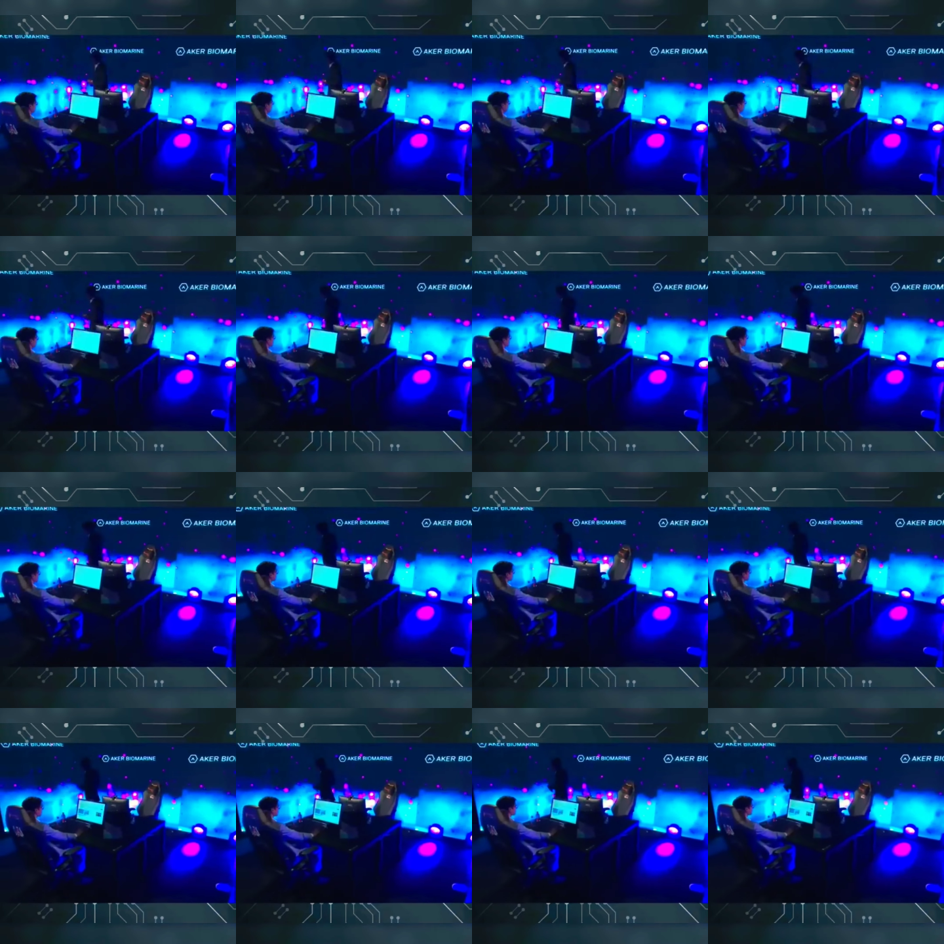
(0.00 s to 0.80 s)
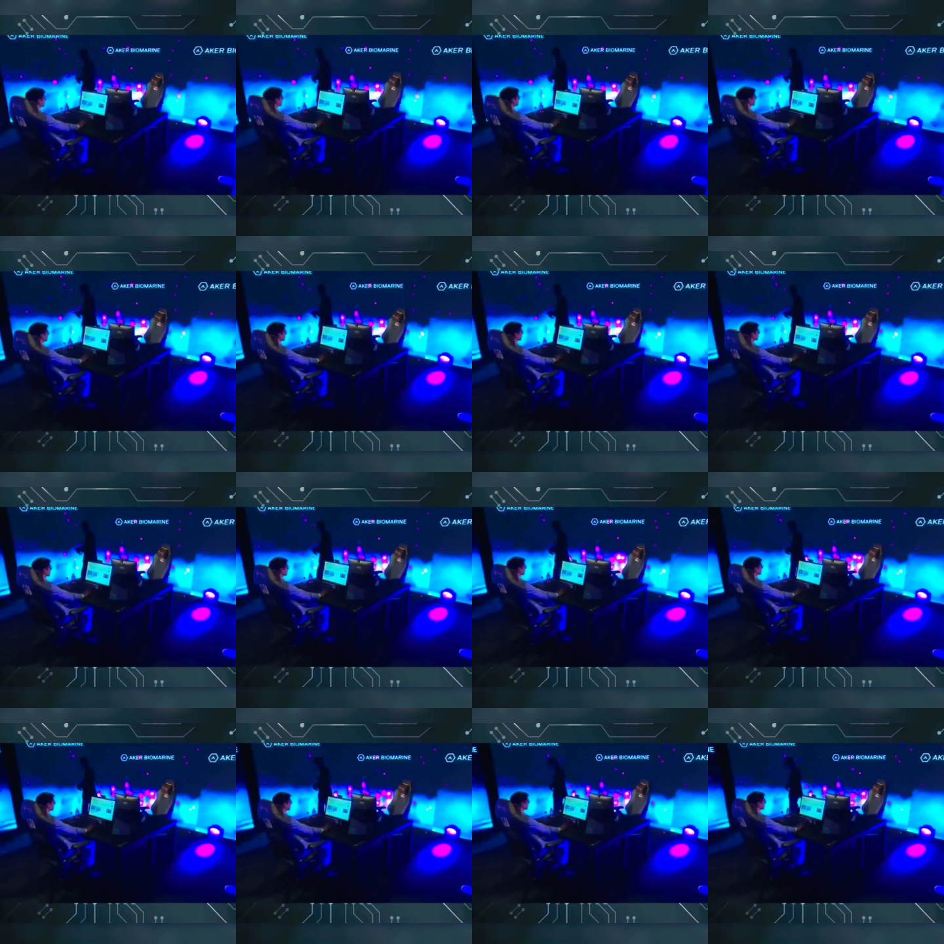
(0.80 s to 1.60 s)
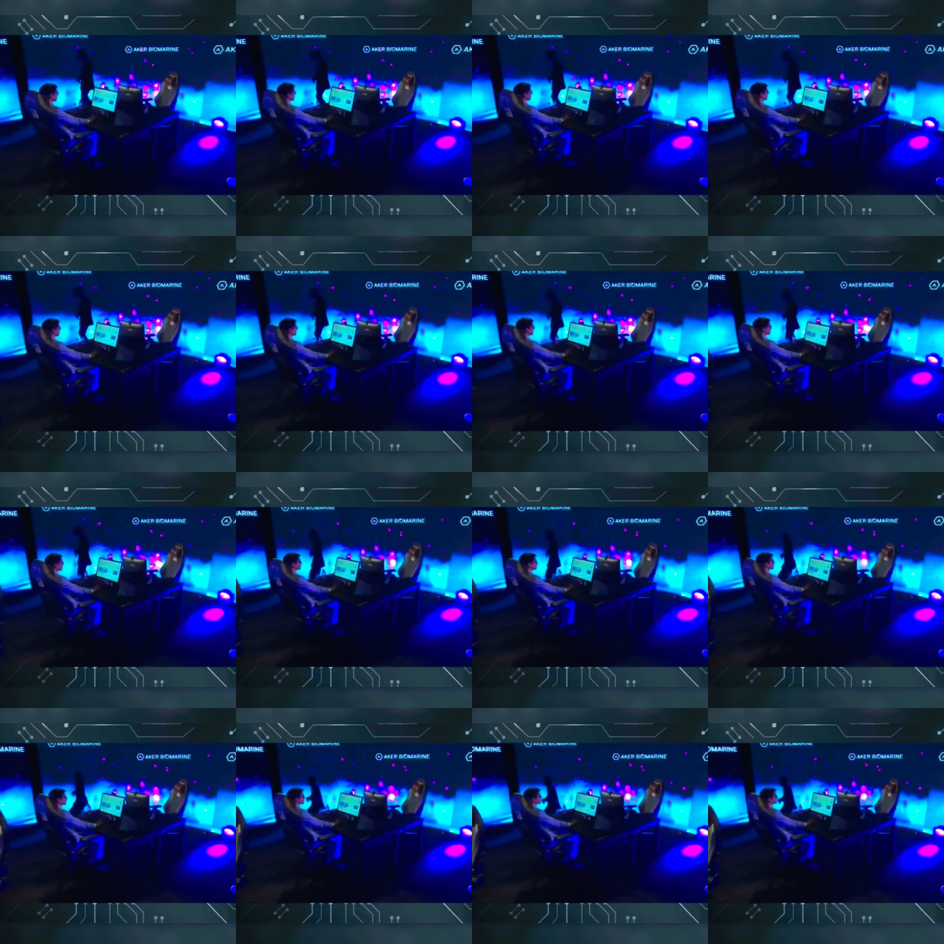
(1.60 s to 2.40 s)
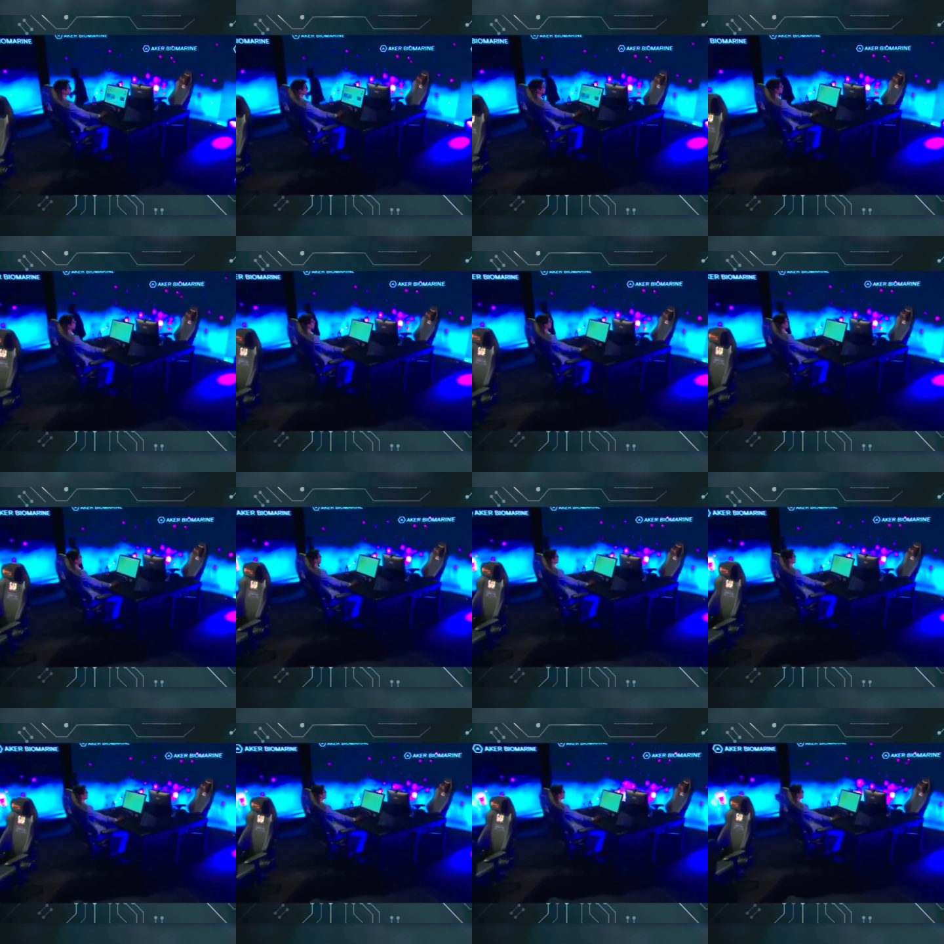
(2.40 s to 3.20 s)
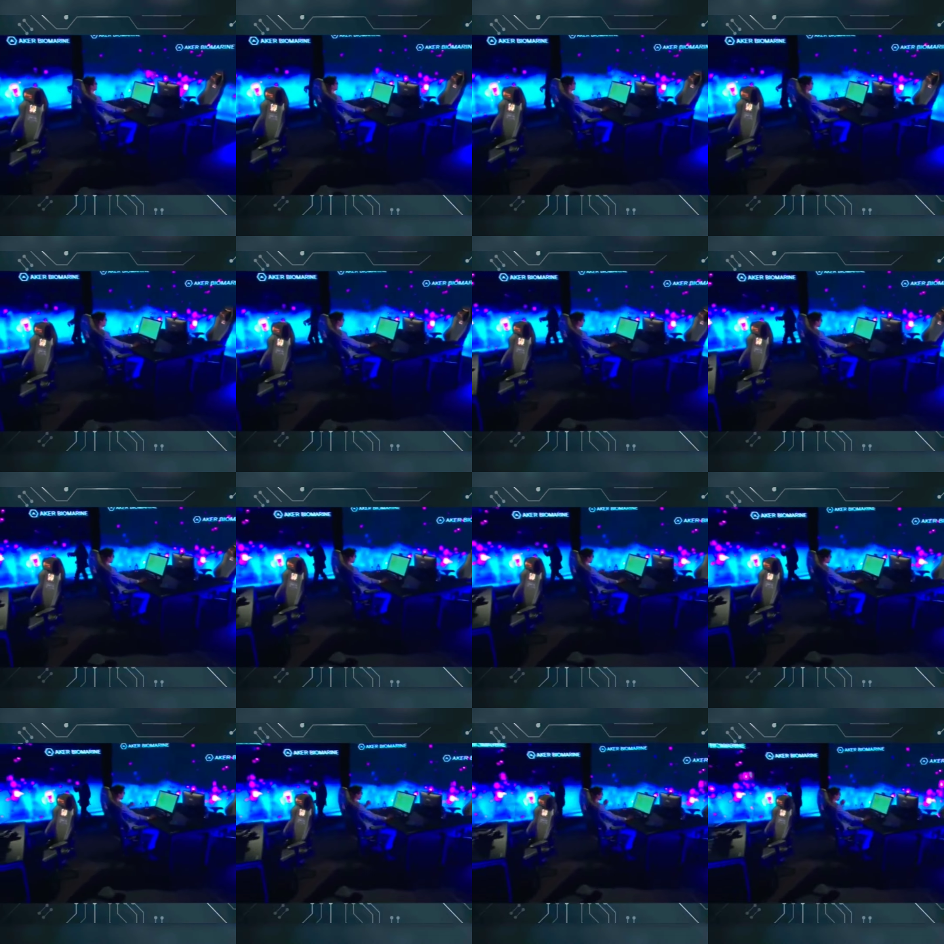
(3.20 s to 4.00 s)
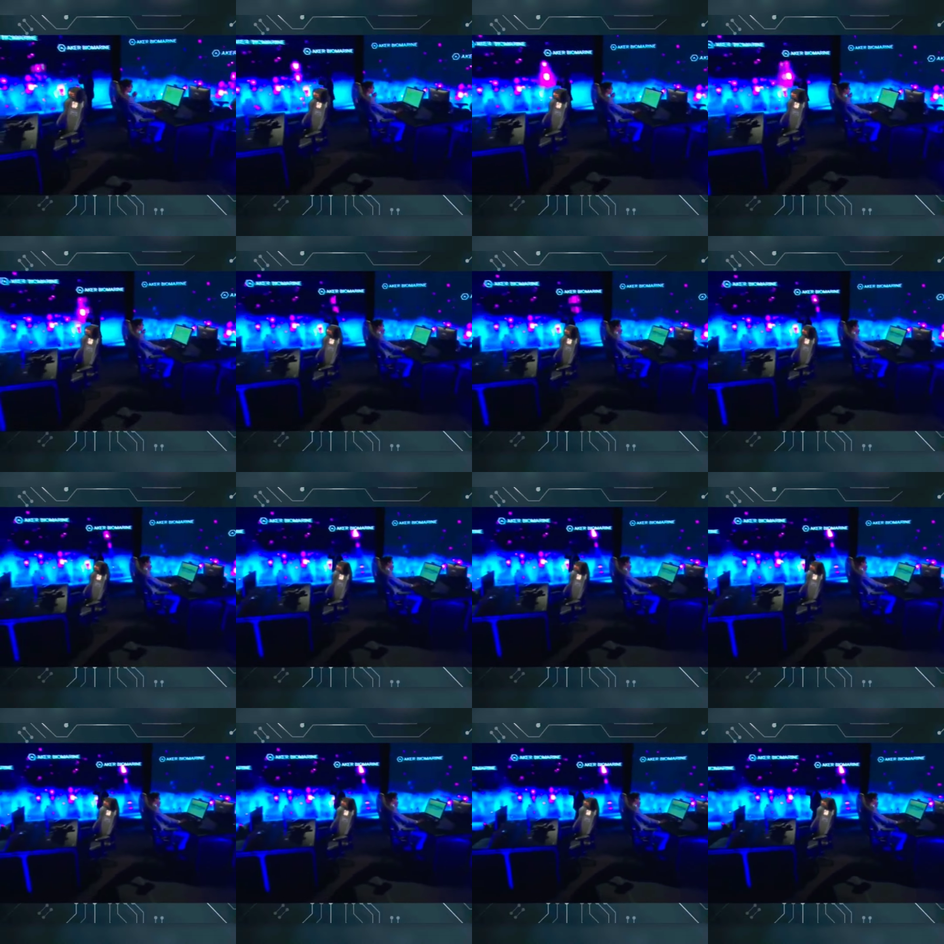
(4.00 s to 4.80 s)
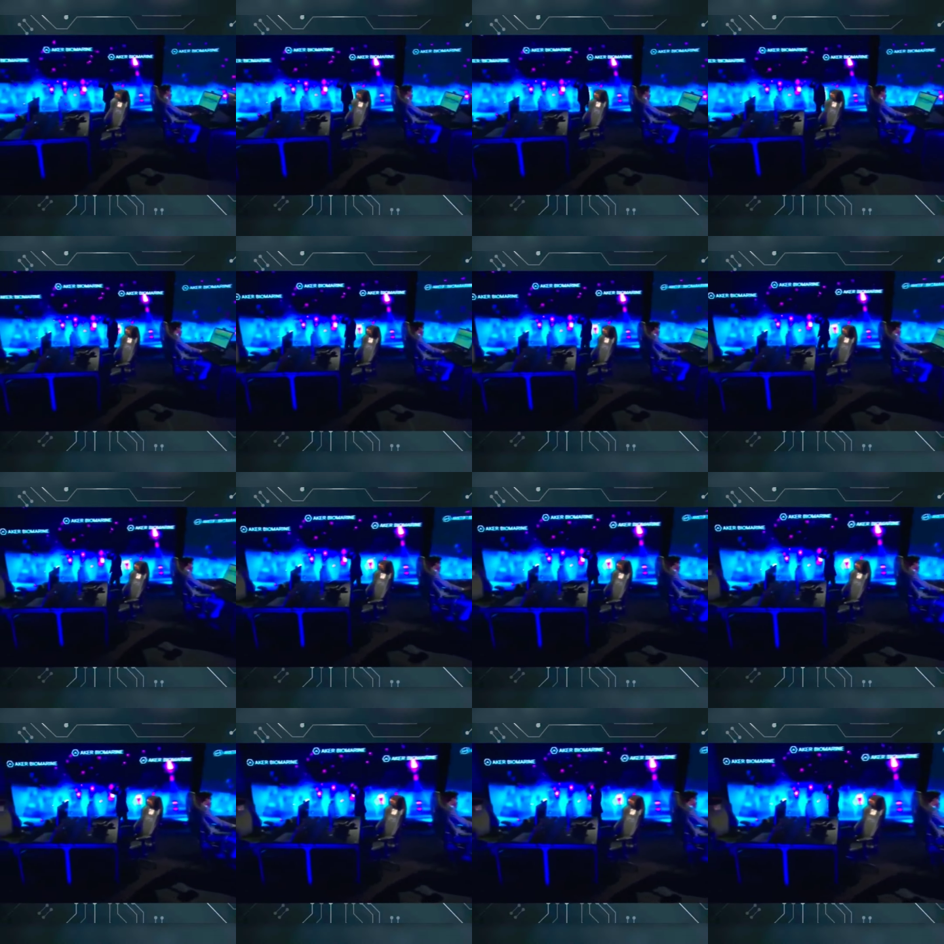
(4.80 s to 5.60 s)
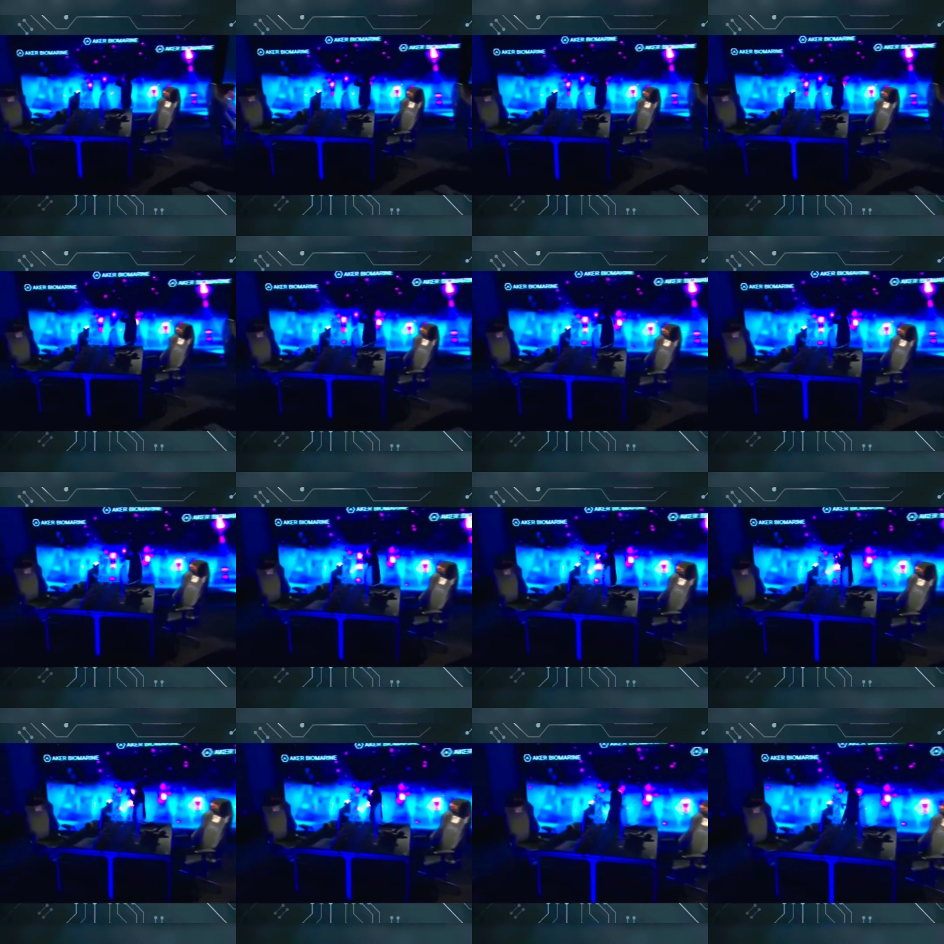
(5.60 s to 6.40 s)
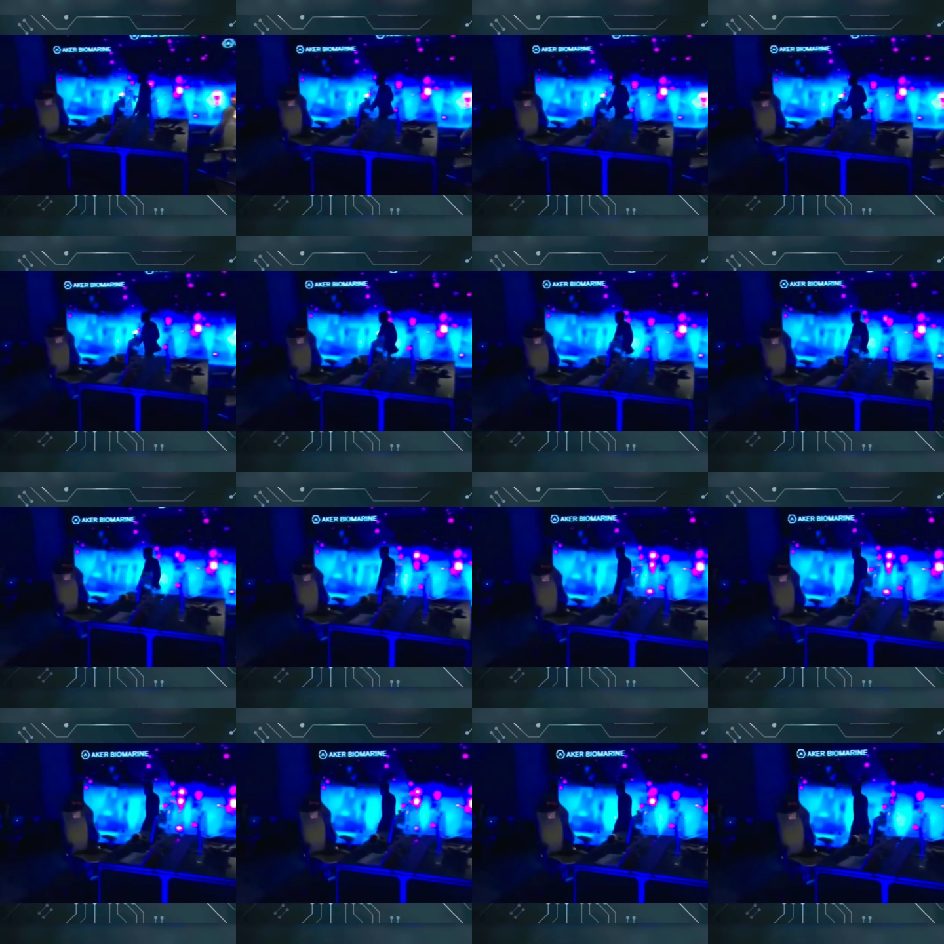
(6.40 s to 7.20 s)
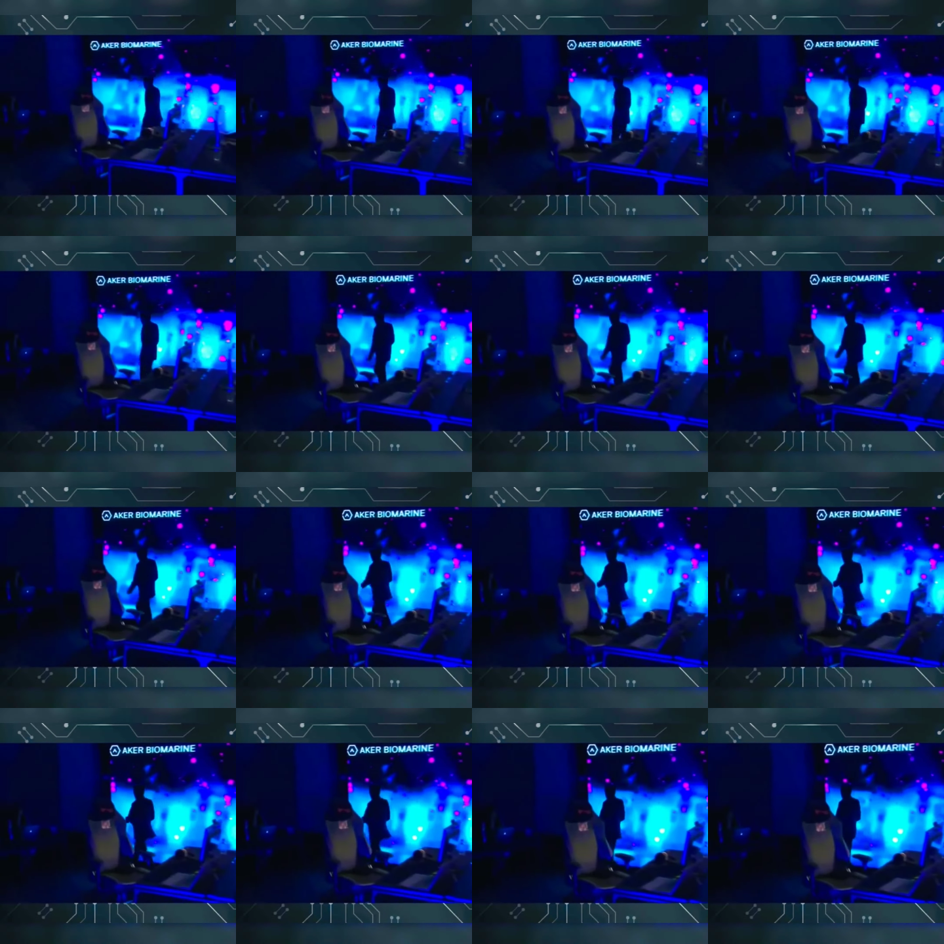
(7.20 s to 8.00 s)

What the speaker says: [unreadable: no face in view]